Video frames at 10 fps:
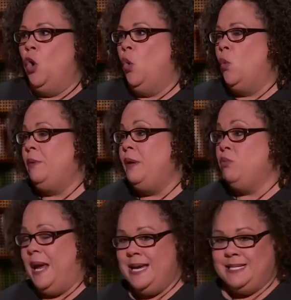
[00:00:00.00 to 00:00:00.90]
When we
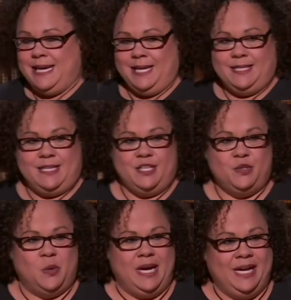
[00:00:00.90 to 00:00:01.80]
raise kids this
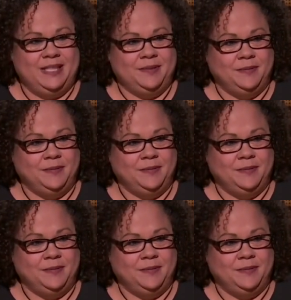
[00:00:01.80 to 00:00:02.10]
way,